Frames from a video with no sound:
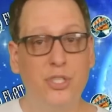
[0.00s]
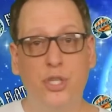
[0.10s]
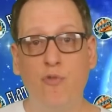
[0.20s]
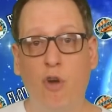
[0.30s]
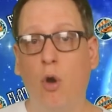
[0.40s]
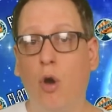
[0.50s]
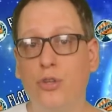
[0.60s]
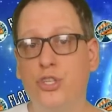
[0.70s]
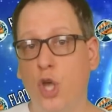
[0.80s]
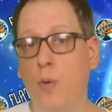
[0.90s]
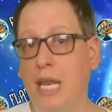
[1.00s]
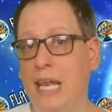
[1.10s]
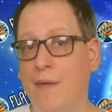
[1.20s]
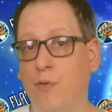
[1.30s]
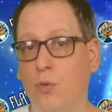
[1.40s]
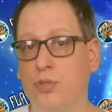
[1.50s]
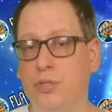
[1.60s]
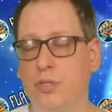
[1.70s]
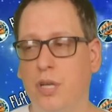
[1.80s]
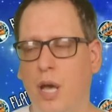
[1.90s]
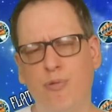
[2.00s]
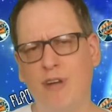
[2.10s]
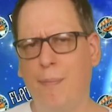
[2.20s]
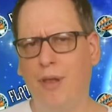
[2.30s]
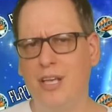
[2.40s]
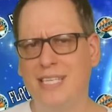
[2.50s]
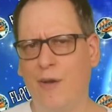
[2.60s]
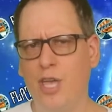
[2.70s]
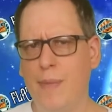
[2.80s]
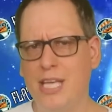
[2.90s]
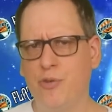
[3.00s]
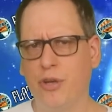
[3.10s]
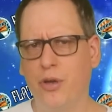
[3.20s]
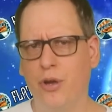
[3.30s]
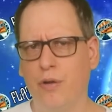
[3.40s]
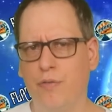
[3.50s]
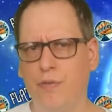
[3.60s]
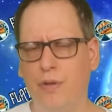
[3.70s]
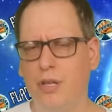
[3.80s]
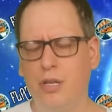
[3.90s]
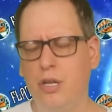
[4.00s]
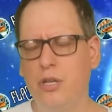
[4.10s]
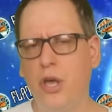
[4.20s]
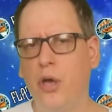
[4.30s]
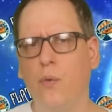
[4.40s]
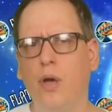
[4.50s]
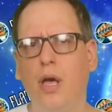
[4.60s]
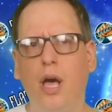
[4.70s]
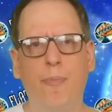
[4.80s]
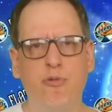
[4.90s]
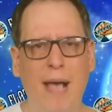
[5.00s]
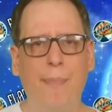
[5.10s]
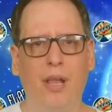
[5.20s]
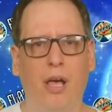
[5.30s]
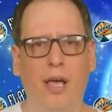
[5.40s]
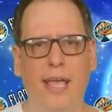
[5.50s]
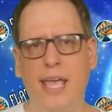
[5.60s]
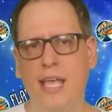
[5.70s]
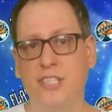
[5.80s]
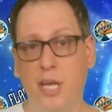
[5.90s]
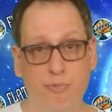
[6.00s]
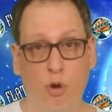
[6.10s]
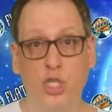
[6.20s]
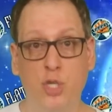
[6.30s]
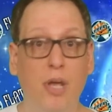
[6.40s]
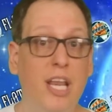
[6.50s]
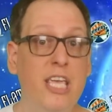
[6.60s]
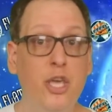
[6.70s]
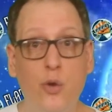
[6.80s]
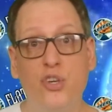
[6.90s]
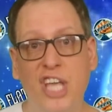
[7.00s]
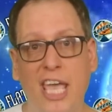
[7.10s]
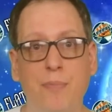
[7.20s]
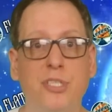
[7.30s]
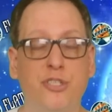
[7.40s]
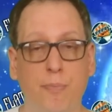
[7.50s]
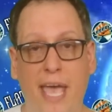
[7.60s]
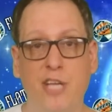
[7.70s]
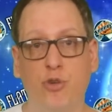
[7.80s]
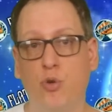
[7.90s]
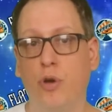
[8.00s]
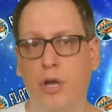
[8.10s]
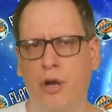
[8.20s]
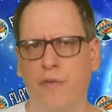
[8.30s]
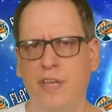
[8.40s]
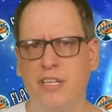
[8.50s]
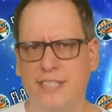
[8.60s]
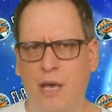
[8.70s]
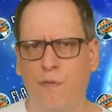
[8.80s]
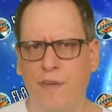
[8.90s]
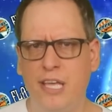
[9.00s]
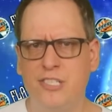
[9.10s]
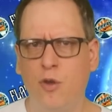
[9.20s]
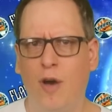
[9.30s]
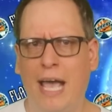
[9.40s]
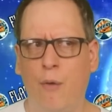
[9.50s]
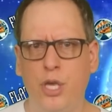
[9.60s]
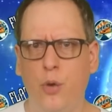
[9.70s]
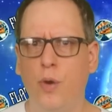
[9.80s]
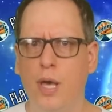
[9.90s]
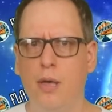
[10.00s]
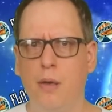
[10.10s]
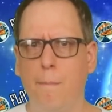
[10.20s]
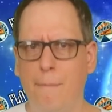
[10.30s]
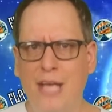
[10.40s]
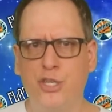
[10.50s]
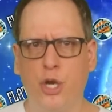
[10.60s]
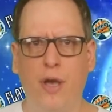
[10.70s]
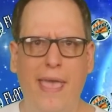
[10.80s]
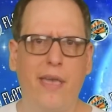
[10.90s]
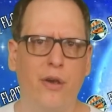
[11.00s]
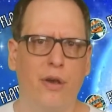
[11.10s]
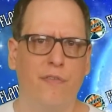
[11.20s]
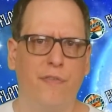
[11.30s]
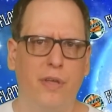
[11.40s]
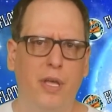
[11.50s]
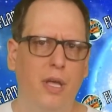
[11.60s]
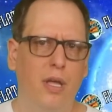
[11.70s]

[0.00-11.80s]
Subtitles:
That was so wrong on so many levels. A parabola is how you measure a curve. No. A parabola is an approximately U-shaped symmetrical curve itself. It is not how you measure a curve.